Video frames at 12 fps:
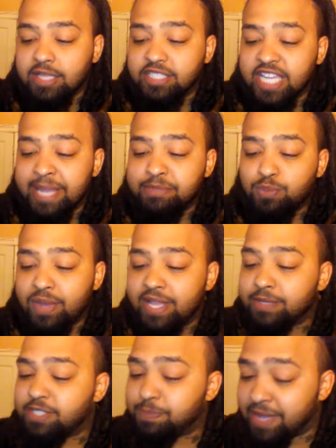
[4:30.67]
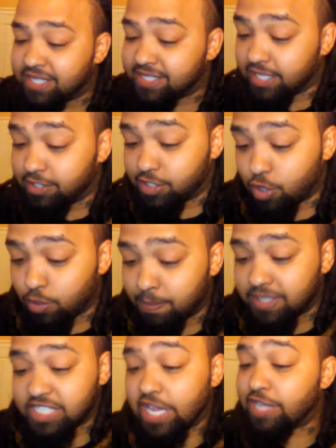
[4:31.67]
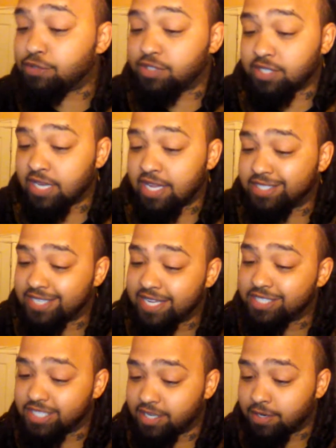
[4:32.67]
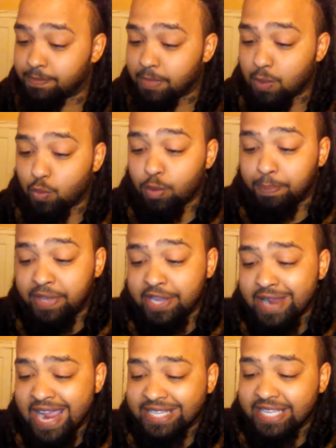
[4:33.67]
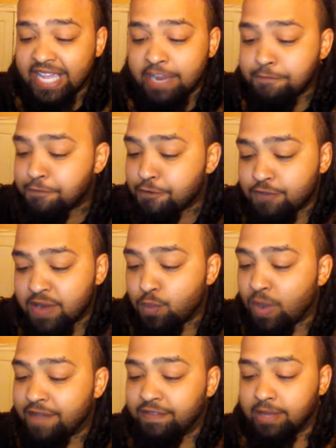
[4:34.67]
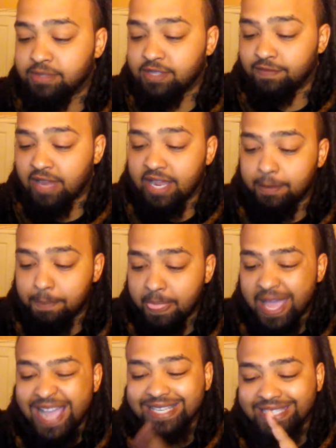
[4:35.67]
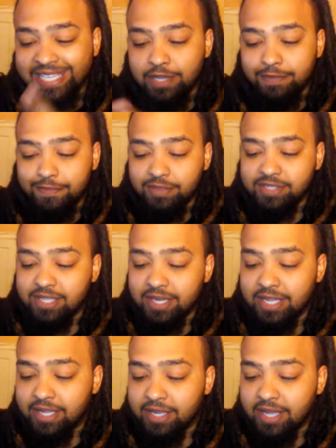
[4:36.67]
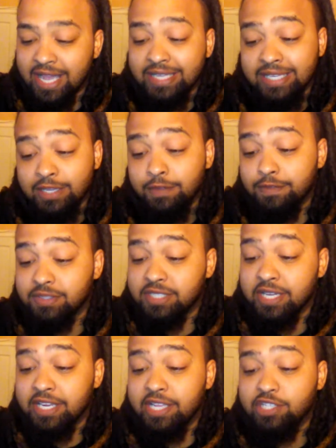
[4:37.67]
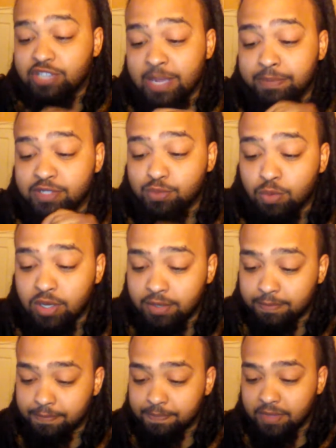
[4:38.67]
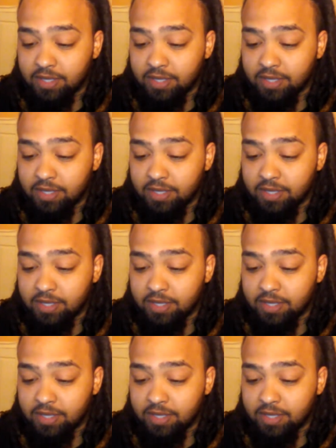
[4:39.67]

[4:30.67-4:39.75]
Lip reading: James Webb Space Telescope, scheduled to launch next year, will peer at the infrared wavelengths of light, ideal for studying TRAPPIST-1.